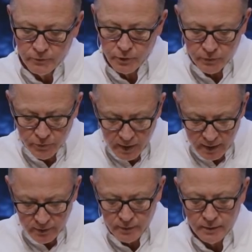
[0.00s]
for the
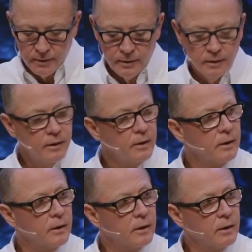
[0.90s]
faith,
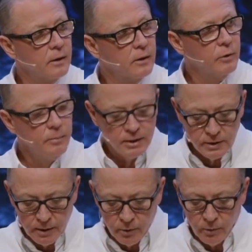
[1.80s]
we
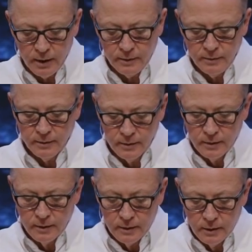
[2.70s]
must, number one,
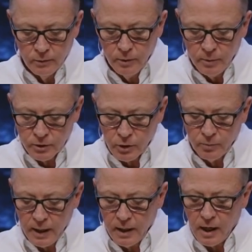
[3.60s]
we must
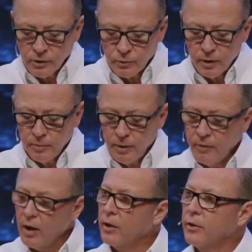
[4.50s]
obey God's word
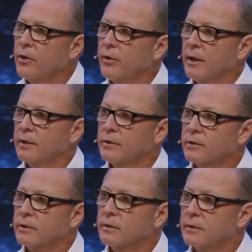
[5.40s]
above all other
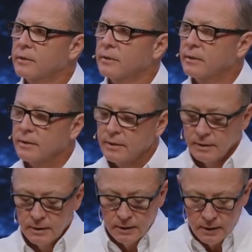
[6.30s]
things.
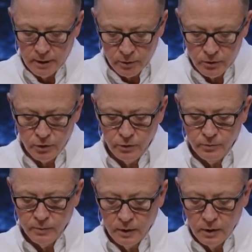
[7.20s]
Number
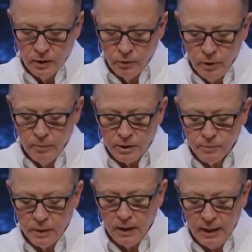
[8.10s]
two, we
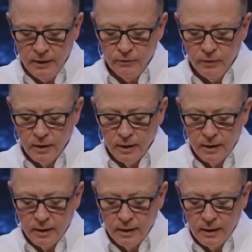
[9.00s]
must believe
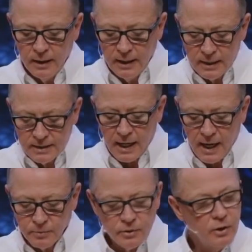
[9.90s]
it is
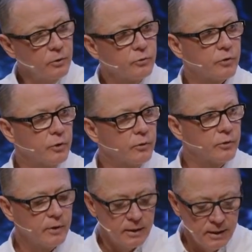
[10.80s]
absolute
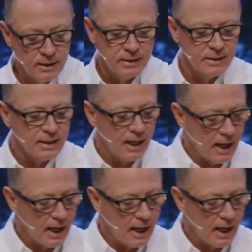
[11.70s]
truth, that this is